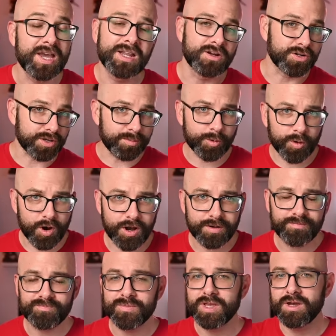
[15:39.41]
Now, don't get me
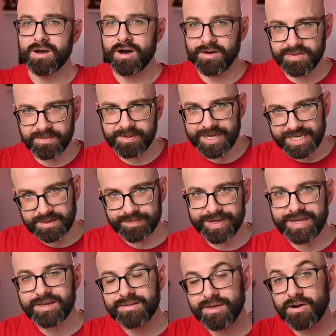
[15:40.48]
wrong, on the
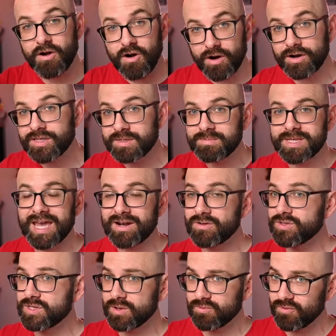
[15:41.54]
PSP, there are some
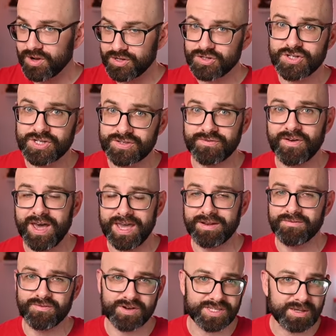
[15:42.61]
titles that run just
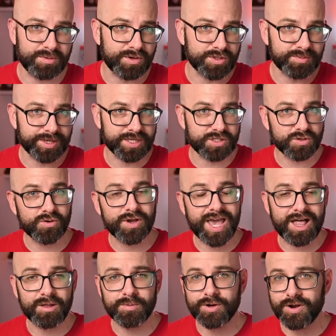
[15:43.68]
fine. For example, I was playing Soul
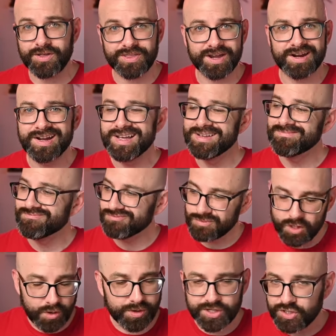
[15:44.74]
Calibur on there,
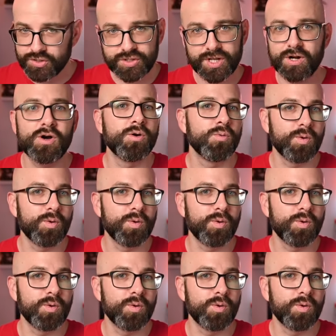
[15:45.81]
no issues at all